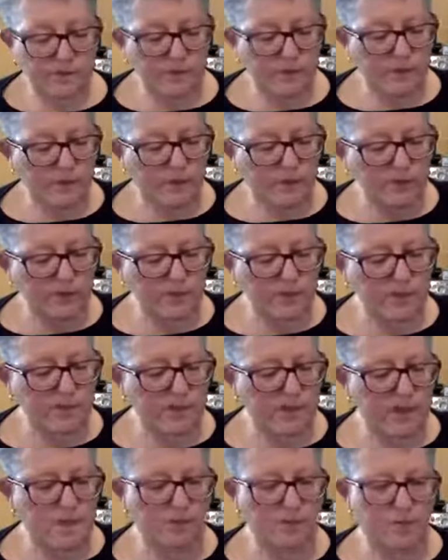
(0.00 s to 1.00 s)
you have any
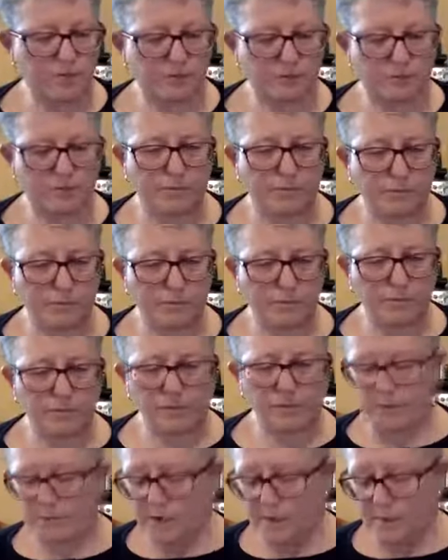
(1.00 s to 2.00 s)
questions. I'll
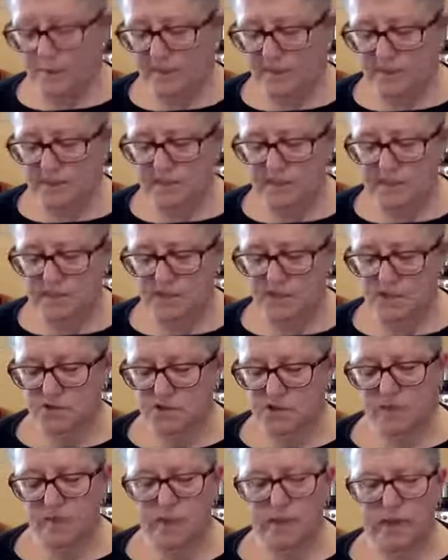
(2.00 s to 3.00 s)
come back to this
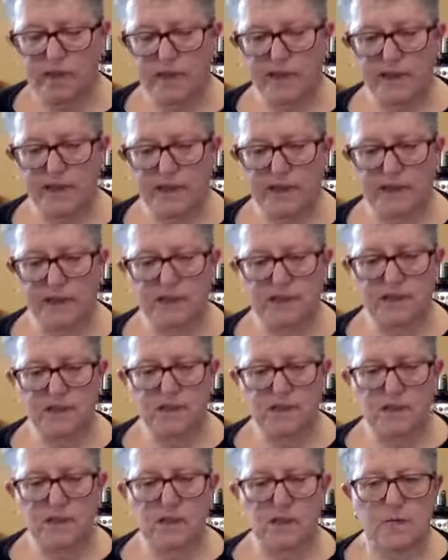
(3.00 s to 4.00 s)
during the week and
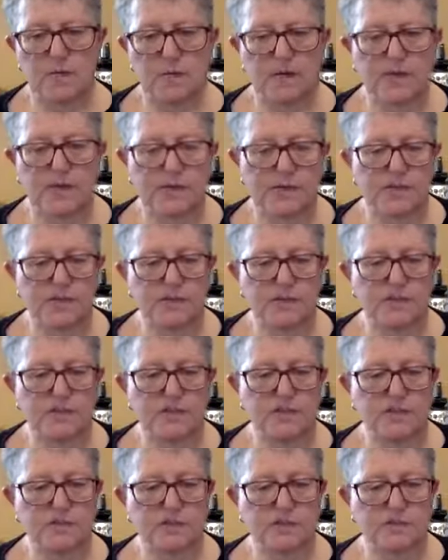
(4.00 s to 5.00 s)
pick up any
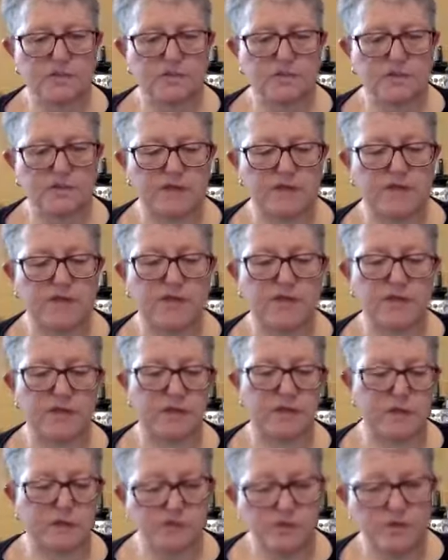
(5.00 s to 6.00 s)
questions, and if I
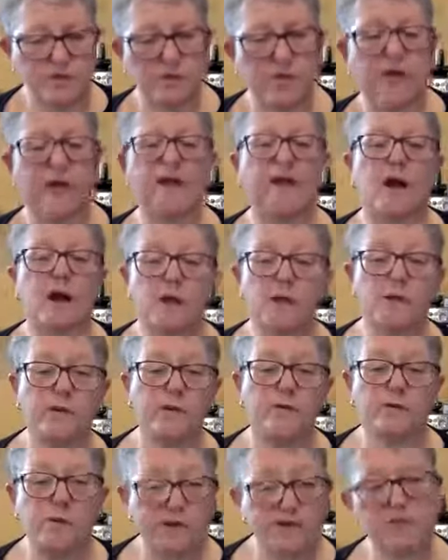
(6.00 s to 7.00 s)
don't know straight away, I
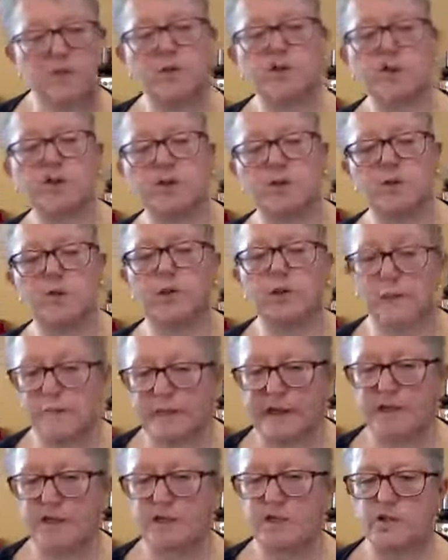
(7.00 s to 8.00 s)
will research and I will get
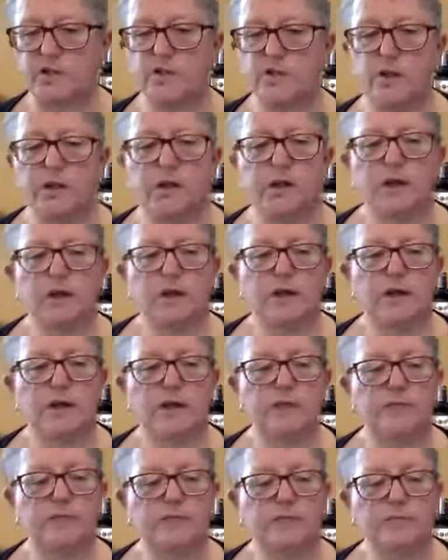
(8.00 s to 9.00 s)
back to you.
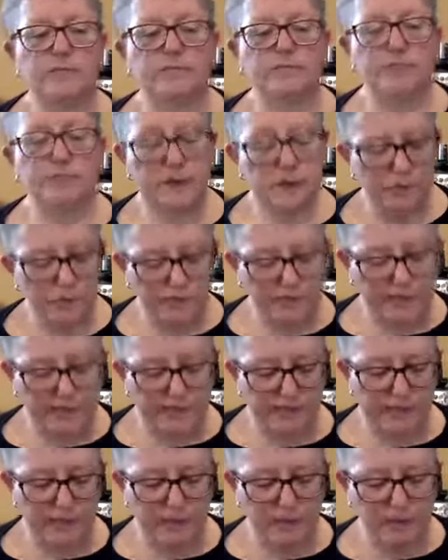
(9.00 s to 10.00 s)
But I
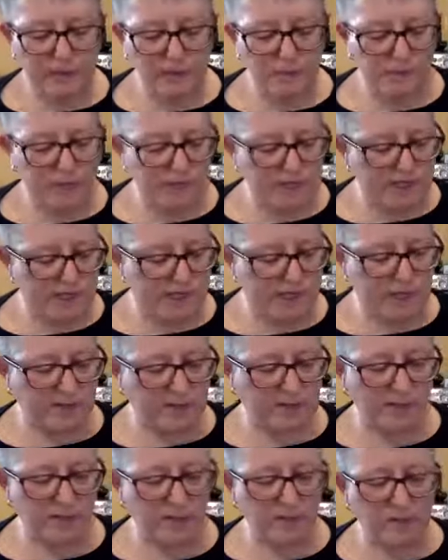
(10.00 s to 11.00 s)
really appreciate
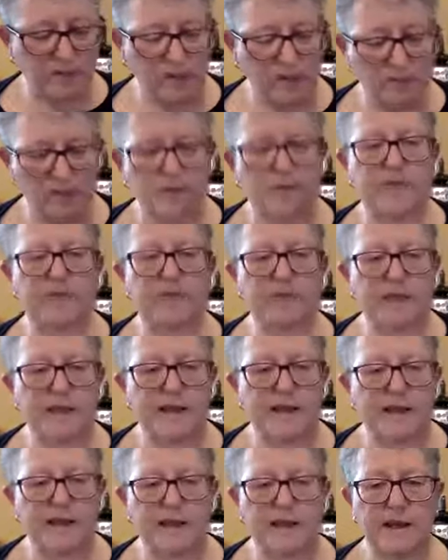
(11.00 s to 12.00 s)
that you've come in
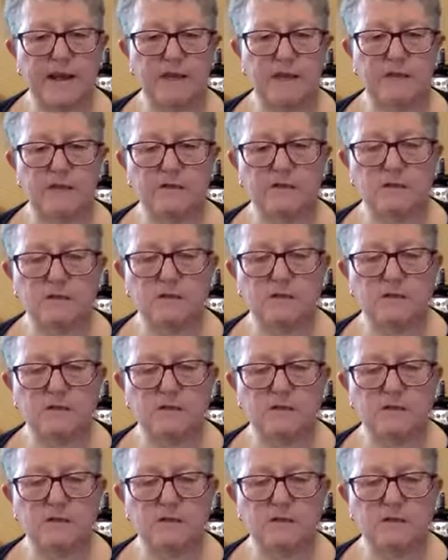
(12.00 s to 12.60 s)
today, and